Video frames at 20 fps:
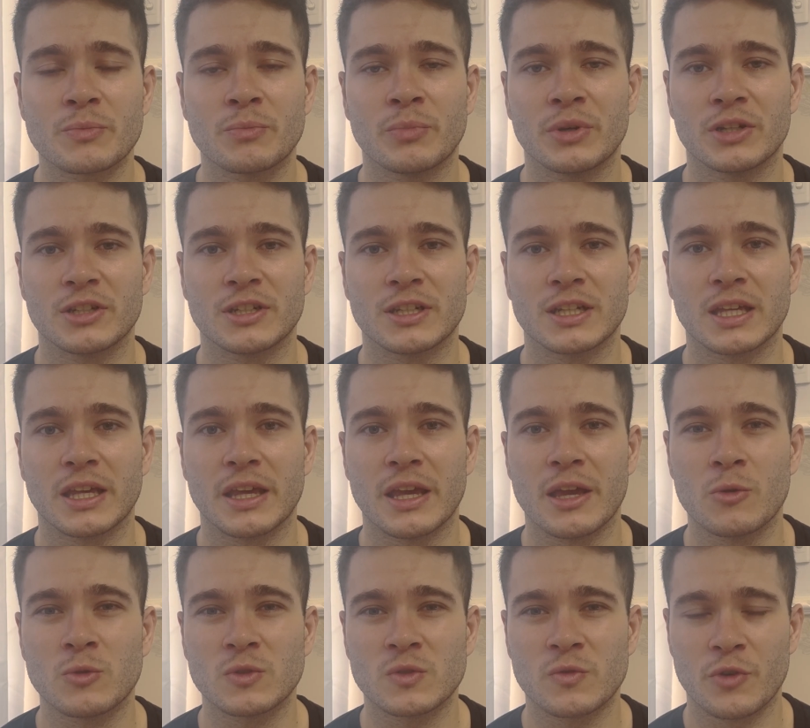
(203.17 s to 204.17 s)
but it
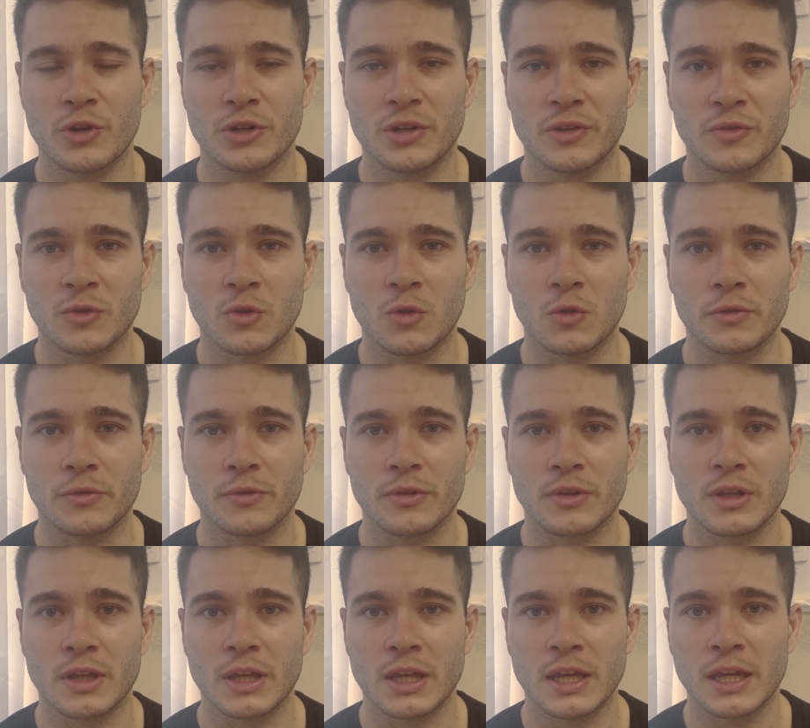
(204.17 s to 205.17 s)
was very difficult.
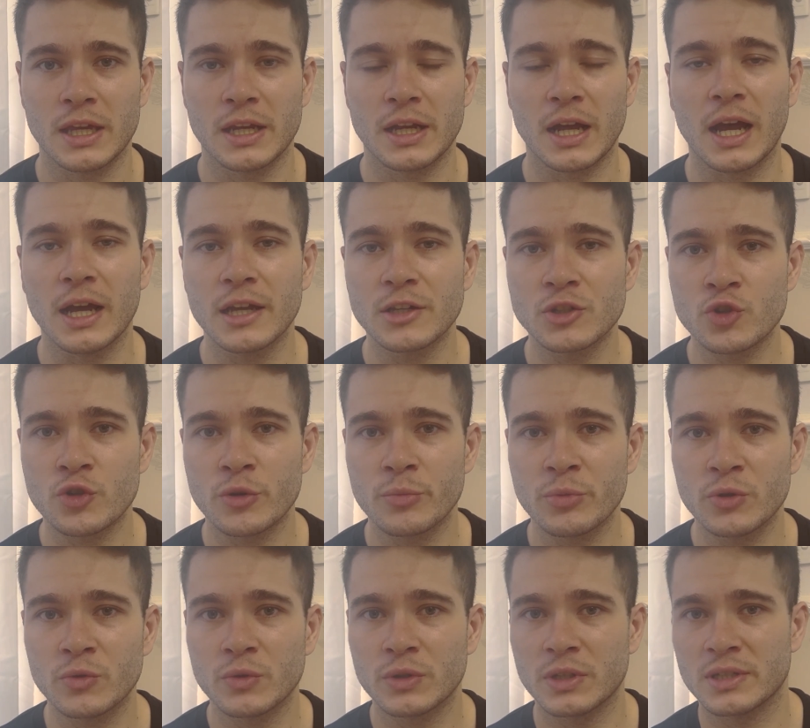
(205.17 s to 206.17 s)
And I
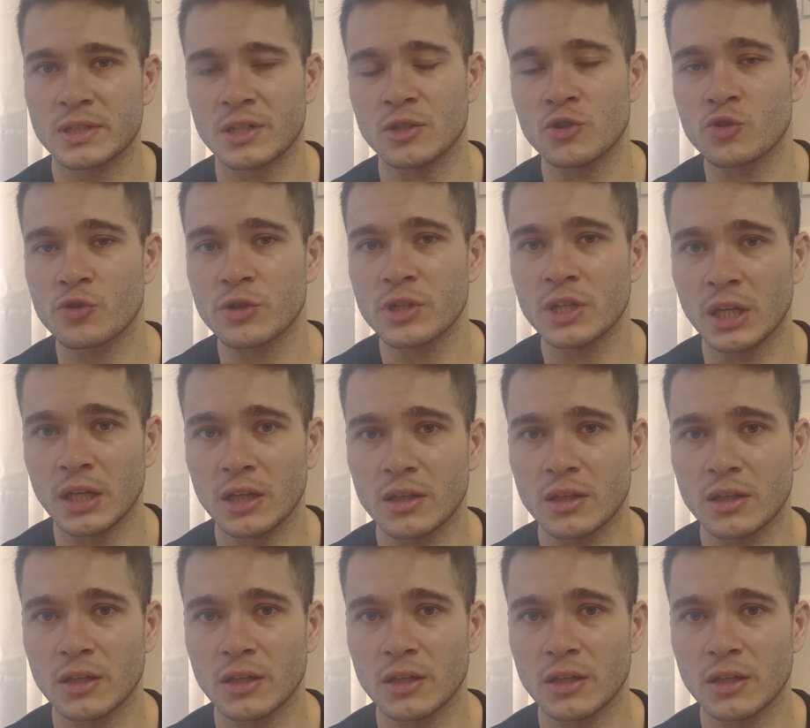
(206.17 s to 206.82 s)
attribute this injury